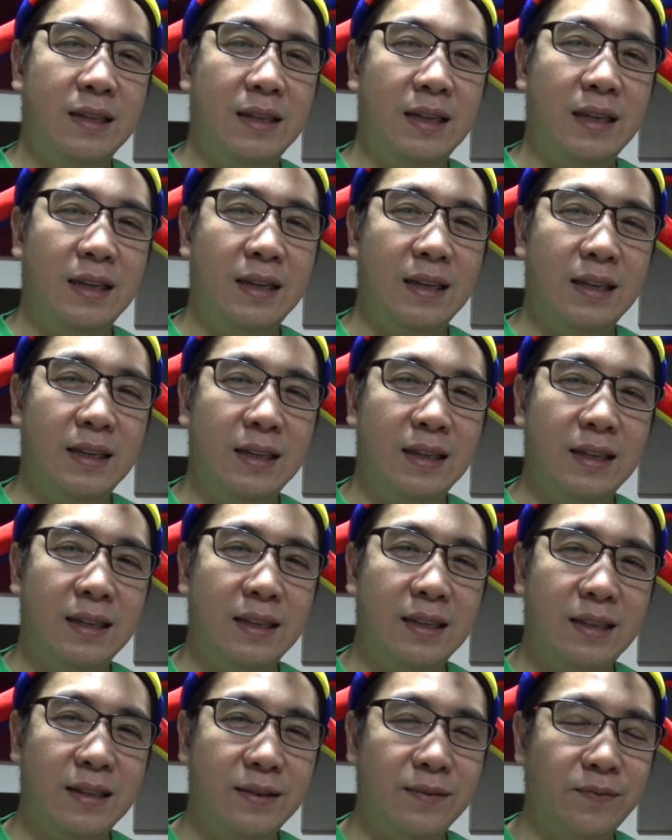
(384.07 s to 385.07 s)

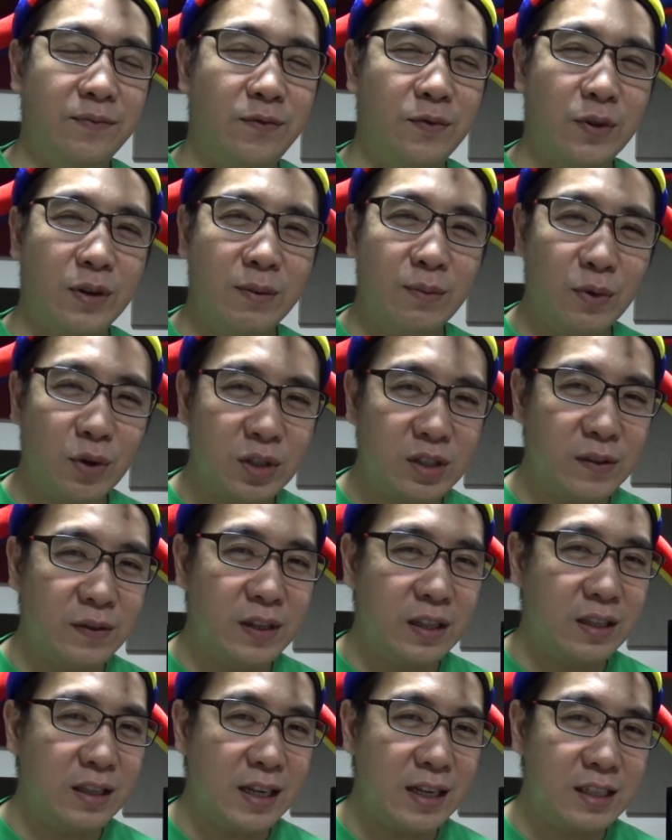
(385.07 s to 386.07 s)
And for most of
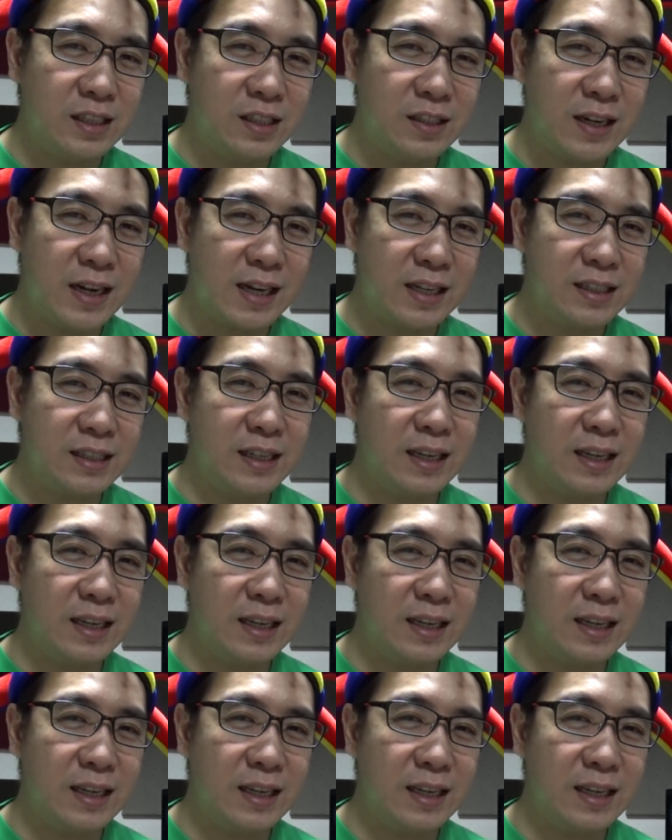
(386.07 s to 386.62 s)
the test tracks,